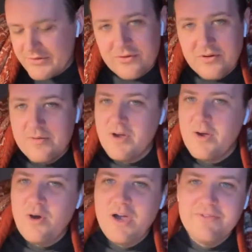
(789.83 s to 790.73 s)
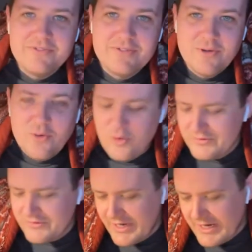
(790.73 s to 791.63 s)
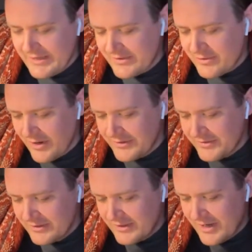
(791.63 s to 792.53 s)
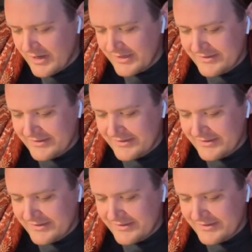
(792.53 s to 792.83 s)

drawing my wife as no eh? That's crossing the line.